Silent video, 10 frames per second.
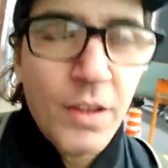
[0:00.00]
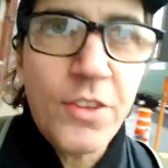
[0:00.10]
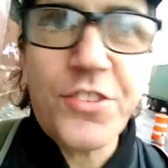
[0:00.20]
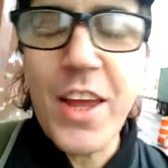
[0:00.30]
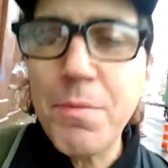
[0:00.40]

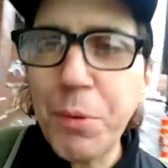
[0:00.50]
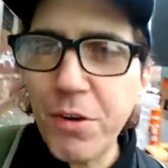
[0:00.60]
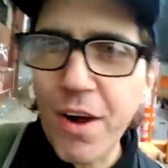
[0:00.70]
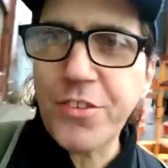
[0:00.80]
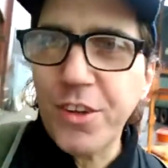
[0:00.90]
The Sane
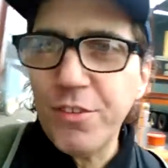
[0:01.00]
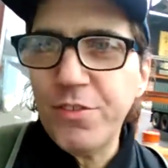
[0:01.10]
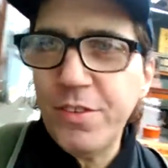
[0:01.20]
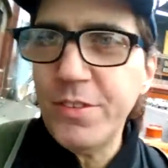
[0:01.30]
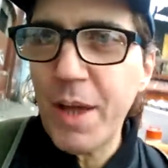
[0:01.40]
Progressive,
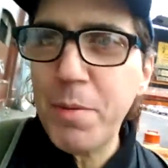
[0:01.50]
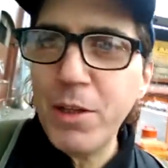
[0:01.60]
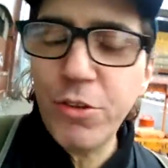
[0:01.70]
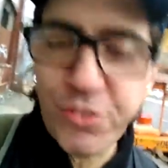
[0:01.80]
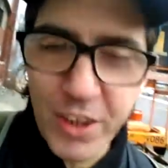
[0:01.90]
Debbie
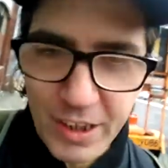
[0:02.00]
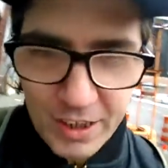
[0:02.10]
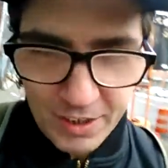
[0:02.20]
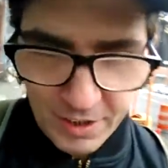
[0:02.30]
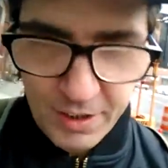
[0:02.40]

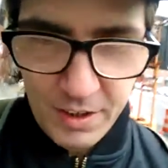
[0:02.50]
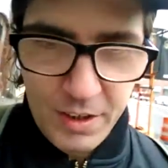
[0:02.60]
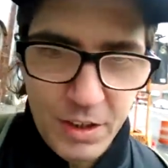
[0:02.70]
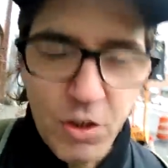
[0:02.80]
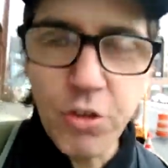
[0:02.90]
Lusignan.
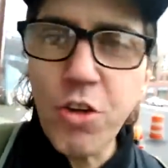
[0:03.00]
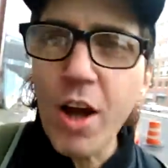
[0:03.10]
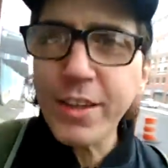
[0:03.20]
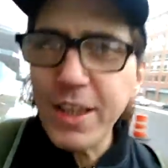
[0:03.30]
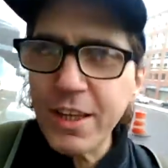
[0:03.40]
Go
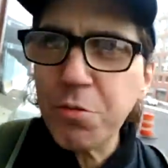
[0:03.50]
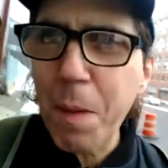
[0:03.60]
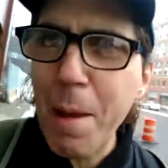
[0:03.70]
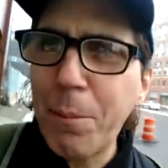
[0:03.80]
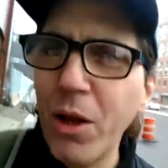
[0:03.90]
talk to these
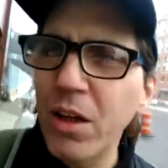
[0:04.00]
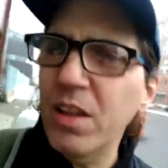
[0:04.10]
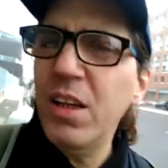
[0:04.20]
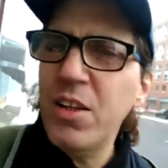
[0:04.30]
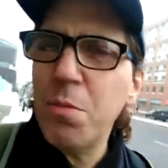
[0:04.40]
people,
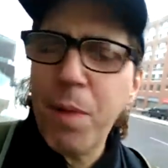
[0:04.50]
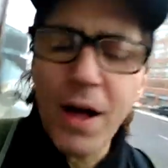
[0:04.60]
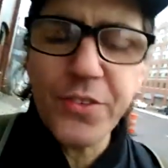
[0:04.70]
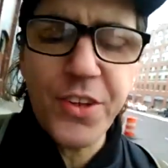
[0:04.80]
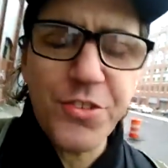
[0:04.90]
Your
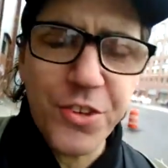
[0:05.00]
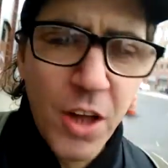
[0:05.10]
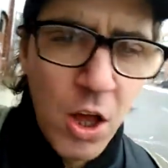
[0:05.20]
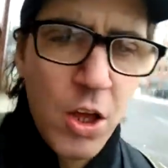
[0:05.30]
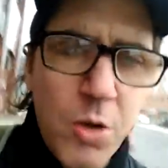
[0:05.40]
politician.
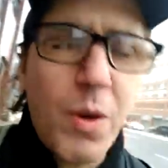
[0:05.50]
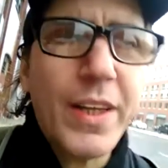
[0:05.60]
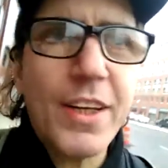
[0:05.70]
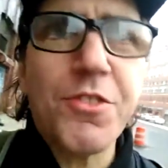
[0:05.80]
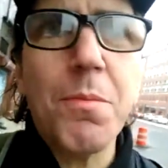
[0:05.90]
You want
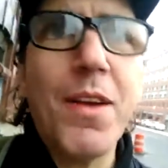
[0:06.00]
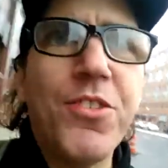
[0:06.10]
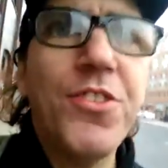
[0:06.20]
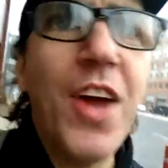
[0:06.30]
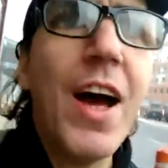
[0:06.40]
to get your
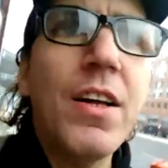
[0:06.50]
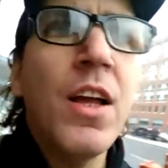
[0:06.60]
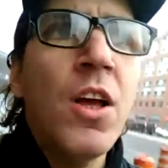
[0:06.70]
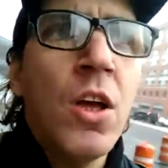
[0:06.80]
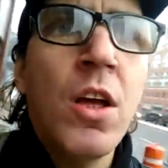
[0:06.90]
message out,
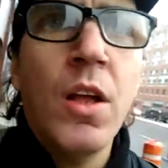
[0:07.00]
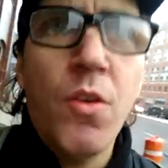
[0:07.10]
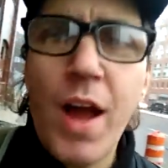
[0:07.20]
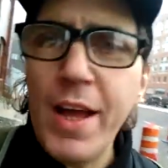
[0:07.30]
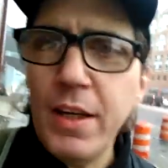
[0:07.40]

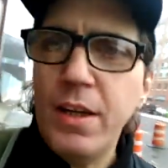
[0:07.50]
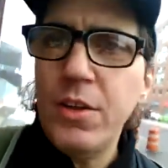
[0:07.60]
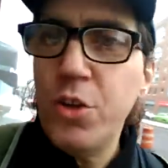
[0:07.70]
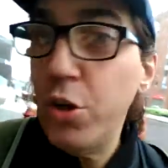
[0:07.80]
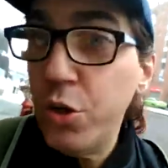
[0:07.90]
right?
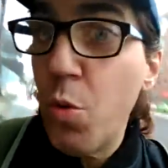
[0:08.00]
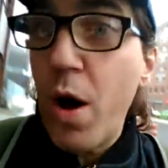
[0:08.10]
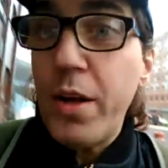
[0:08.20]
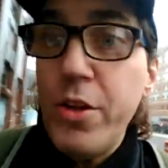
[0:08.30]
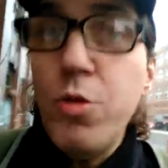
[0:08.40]
You, you
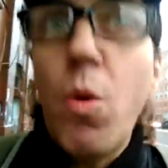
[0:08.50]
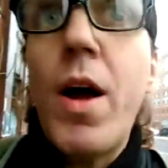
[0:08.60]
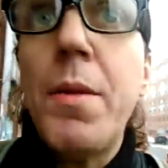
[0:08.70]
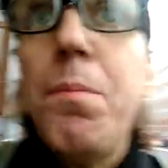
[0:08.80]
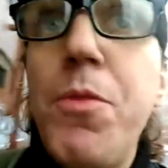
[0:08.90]
want you
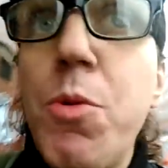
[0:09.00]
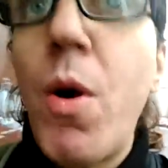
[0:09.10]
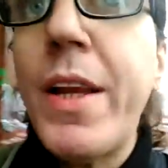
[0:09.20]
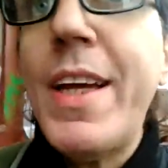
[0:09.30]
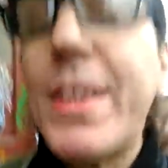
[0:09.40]
want to you
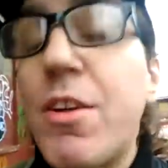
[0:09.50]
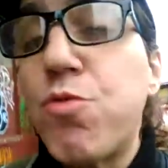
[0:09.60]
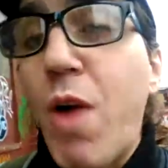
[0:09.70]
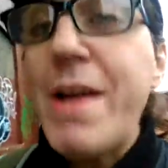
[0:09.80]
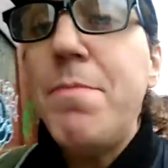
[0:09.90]
want to get the
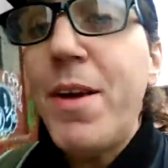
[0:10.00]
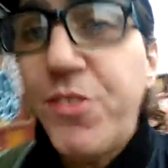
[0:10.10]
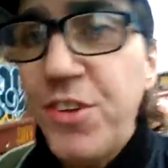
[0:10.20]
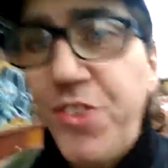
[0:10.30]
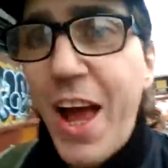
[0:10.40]
right
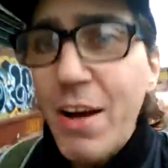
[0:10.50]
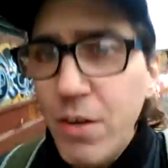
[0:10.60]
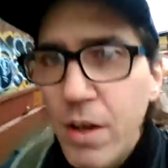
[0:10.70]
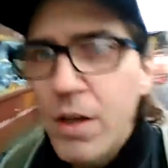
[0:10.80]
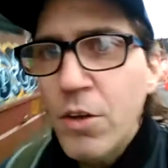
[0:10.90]
message out.
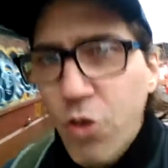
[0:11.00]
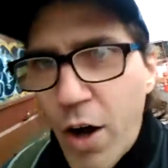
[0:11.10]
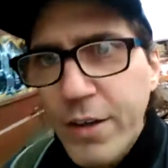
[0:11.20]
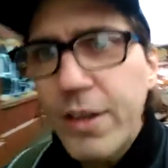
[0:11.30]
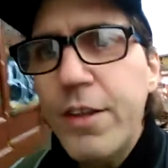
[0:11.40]

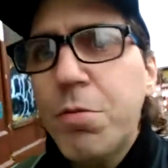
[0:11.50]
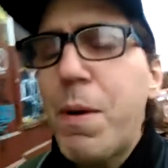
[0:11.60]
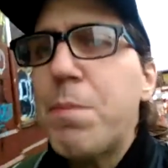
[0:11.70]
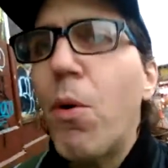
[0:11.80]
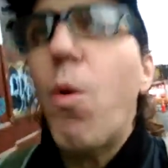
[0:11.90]
Talk to these
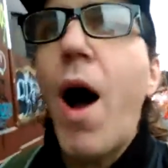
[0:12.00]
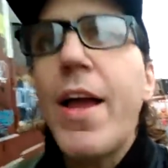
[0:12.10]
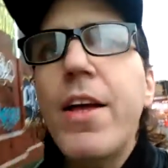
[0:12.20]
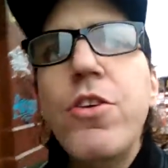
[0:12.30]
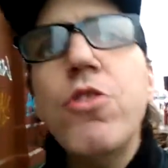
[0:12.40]
people.
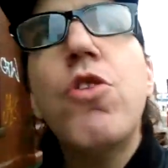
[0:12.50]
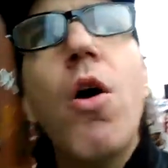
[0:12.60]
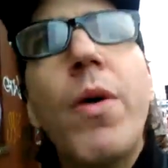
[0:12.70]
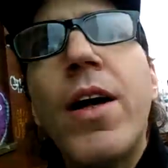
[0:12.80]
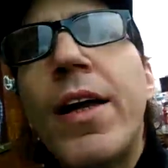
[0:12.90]
Why are you
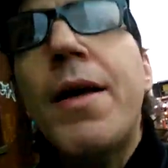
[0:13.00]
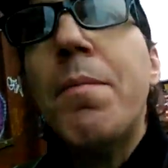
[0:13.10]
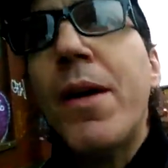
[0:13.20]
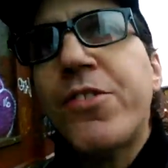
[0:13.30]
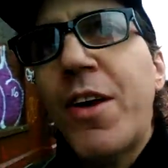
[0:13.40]
going on
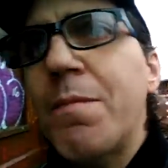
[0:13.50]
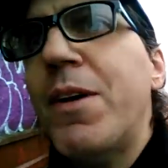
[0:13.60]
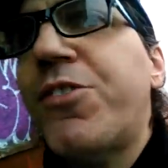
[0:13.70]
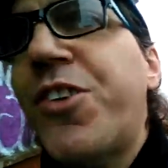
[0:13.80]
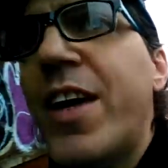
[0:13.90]

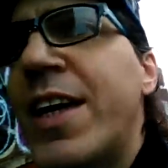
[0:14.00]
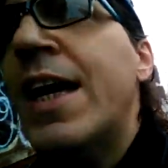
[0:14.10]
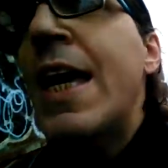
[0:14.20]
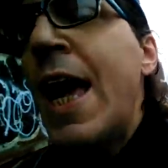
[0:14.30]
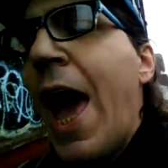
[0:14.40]
MSNBC
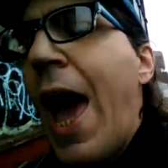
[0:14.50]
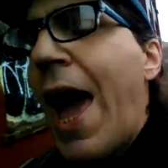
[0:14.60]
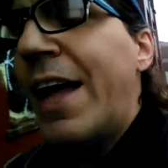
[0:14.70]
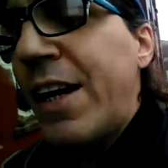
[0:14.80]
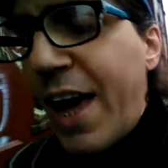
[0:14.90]

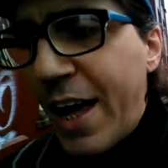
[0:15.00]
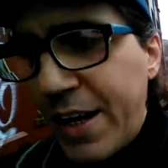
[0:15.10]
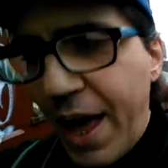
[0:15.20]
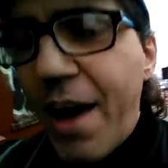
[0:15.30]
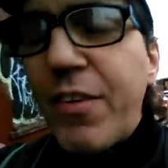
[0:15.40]
and
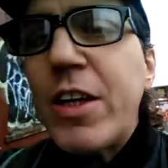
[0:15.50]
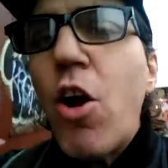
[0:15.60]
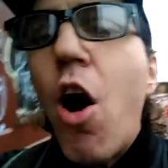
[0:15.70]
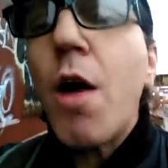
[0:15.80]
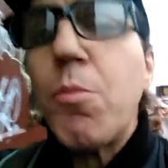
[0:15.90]
and having an
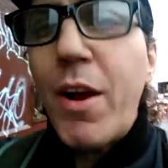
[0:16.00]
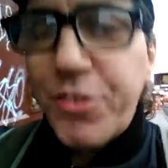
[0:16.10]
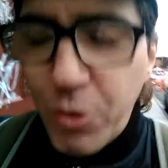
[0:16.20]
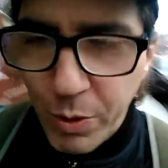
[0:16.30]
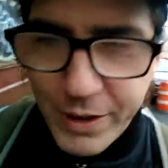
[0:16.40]
arm
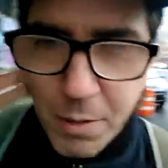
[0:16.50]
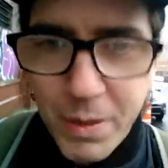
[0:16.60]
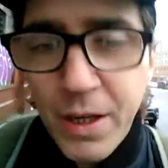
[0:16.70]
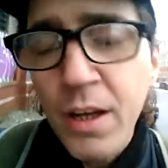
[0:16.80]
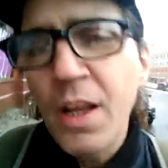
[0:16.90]
wrestle with them
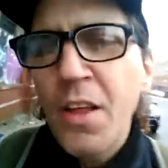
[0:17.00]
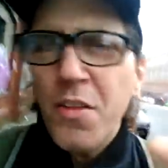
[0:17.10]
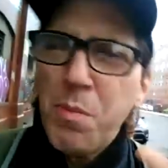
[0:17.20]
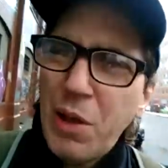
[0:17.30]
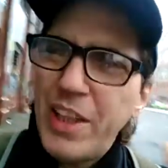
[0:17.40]
in a
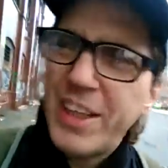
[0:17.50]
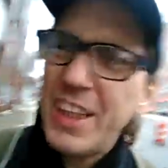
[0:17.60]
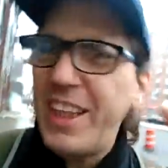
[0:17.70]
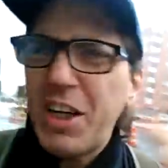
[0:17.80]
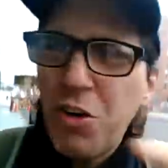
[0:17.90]

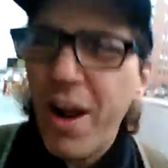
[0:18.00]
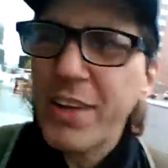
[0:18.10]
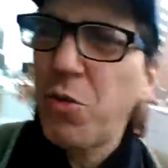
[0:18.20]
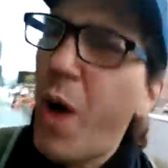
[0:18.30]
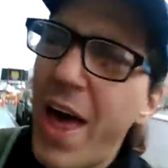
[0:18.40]
politically
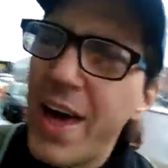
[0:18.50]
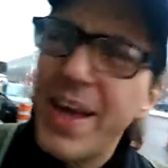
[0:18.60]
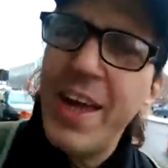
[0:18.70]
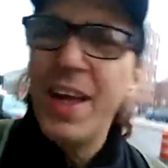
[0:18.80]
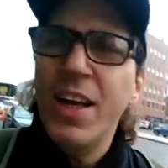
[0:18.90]
correct
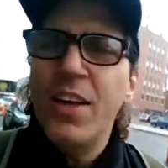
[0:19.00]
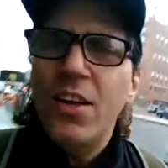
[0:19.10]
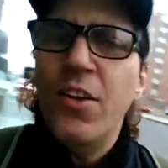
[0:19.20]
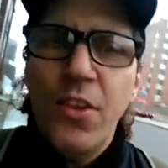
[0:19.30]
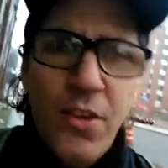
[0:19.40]
way,
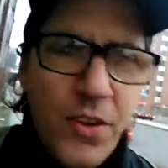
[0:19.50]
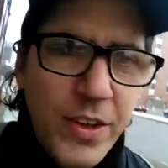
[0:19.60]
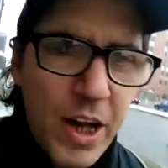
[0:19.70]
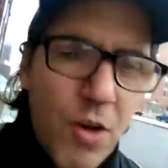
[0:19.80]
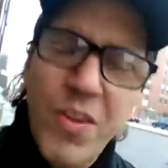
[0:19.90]

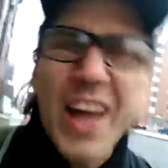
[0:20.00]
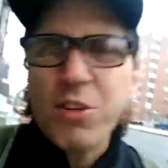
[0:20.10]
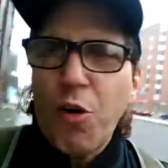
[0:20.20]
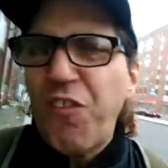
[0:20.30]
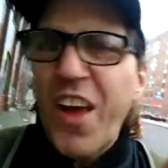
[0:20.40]
you know, not
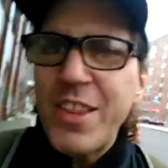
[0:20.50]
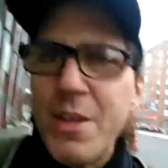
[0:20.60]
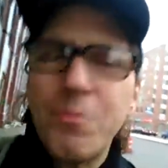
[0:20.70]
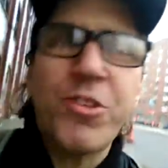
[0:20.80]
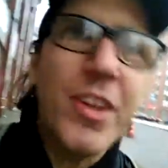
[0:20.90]
to offend
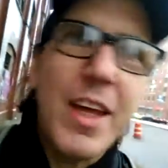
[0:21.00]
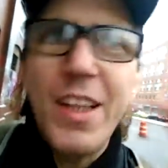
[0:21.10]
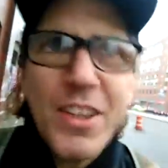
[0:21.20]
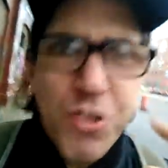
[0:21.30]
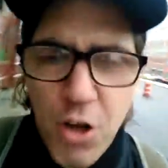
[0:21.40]
them, so they
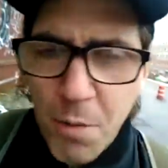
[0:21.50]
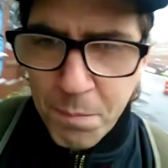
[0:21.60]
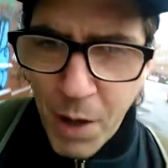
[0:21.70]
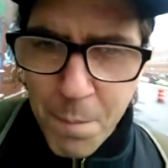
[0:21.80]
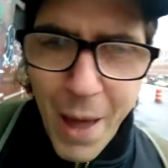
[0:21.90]
let you
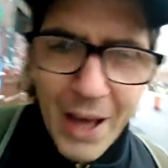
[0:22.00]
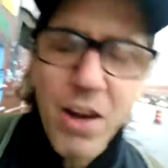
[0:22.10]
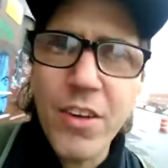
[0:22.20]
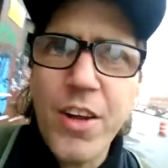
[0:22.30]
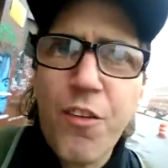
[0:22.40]
come come back
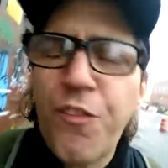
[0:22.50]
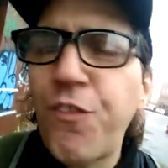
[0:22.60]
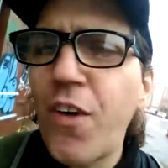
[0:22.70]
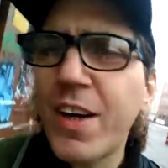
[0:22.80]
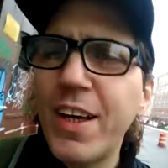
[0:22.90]
on their
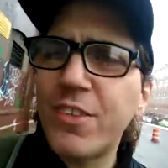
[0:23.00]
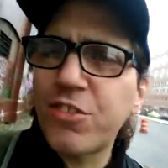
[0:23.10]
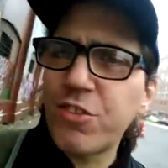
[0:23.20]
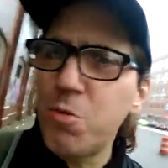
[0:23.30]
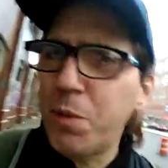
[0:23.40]
fucking
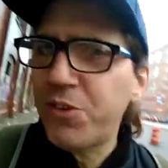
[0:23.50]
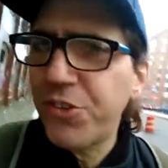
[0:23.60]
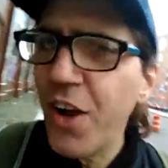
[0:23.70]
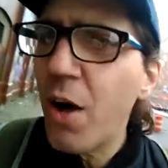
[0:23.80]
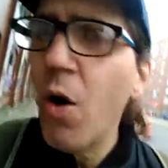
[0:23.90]
stupid
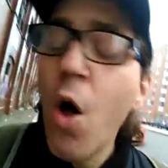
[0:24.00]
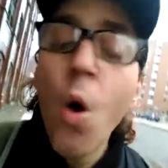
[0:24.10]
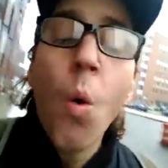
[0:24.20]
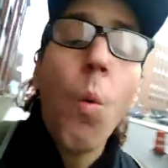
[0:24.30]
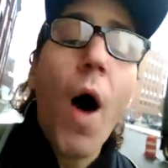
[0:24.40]
show.
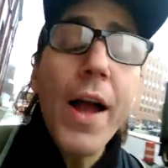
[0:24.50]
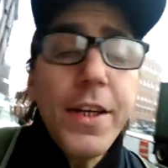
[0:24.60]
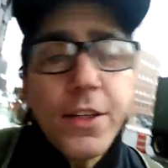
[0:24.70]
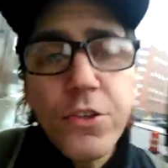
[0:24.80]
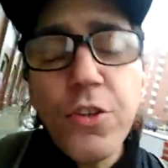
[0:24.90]
Why
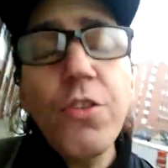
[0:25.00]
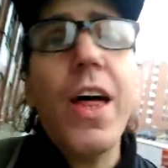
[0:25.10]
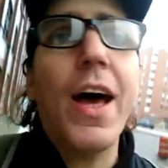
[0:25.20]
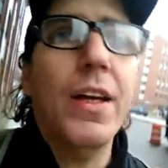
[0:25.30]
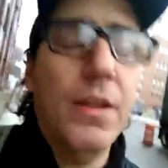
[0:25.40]
do you do
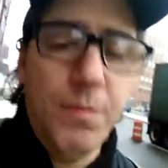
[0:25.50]
that?